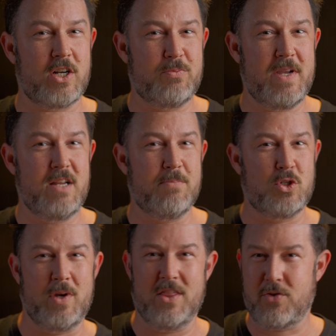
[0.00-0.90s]
speed
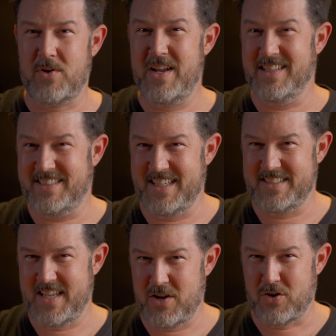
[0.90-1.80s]
between 3 and
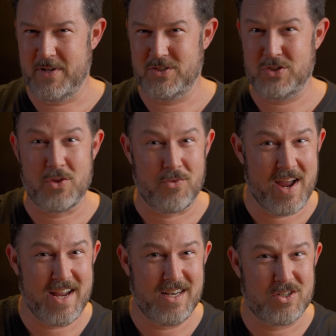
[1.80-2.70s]
6 increments to the
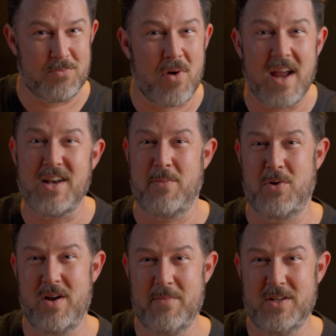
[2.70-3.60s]
right to brighten up
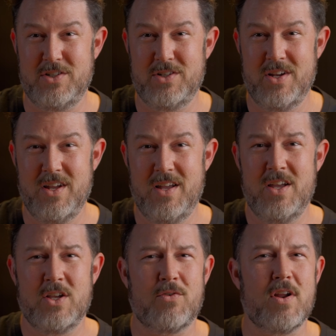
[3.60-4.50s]
your image.
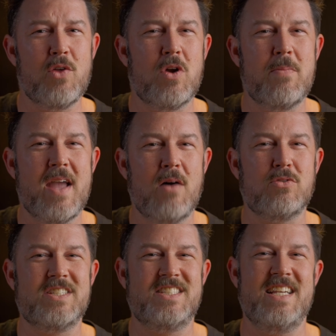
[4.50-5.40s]
You really want to be able
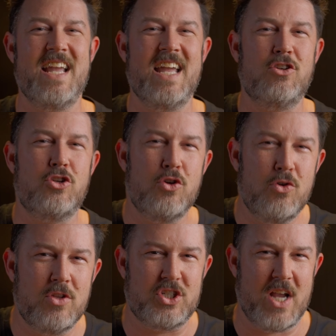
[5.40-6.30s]
to see into
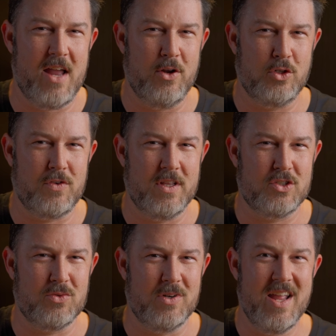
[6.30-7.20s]
the shadows for
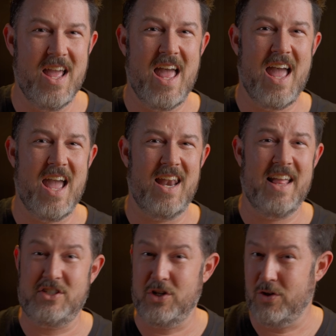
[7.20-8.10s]
this one, and
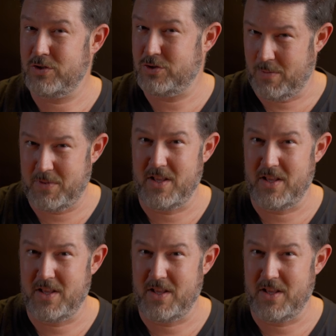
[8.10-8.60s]
it should look something